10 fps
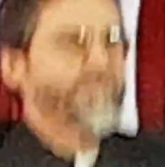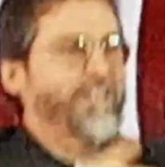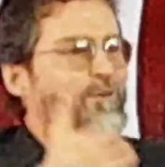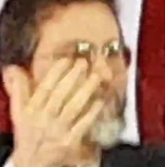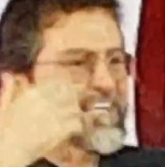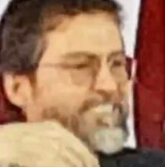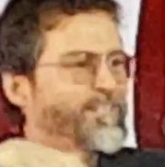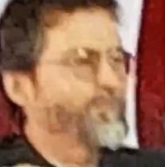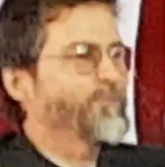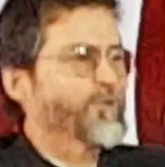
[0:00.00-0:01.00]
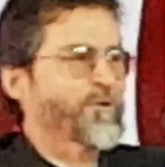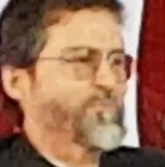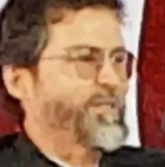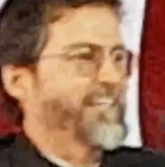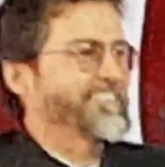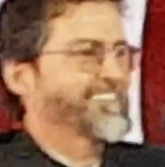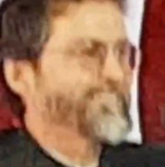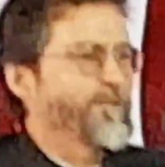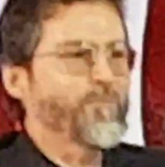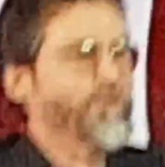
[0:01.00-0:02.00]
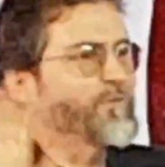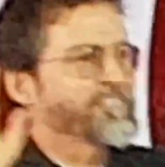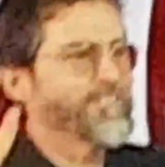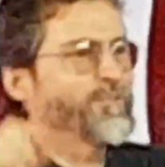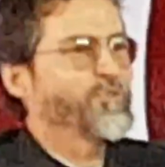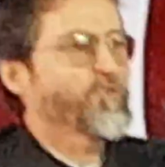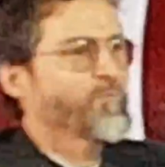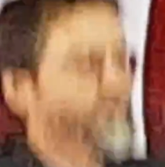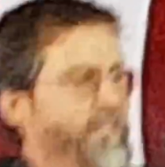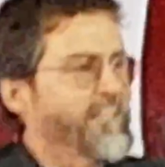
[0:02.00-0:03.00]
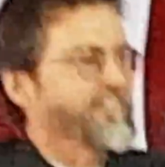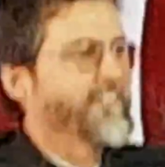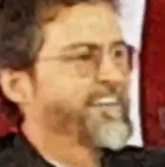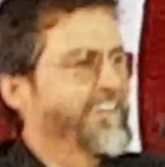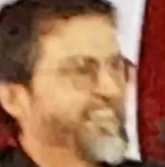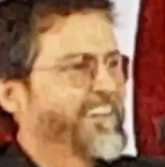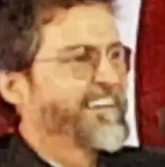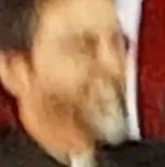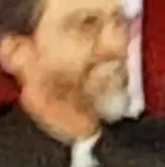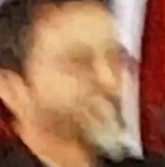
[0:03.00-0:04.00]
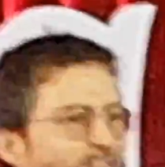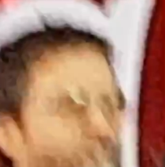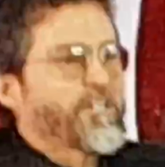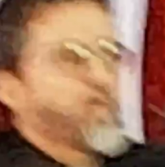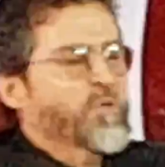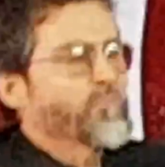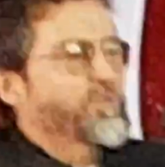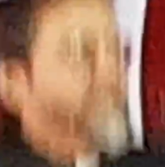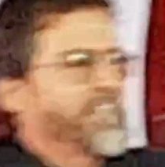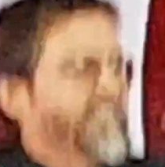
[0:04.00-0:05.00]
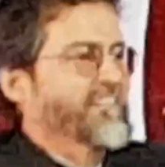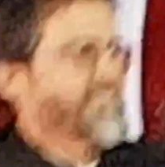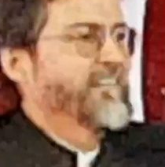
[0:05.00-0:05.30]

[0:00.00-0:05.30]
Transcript: They don't like to hear your complaints. Nobody wants to hear you complain. So stop complaining.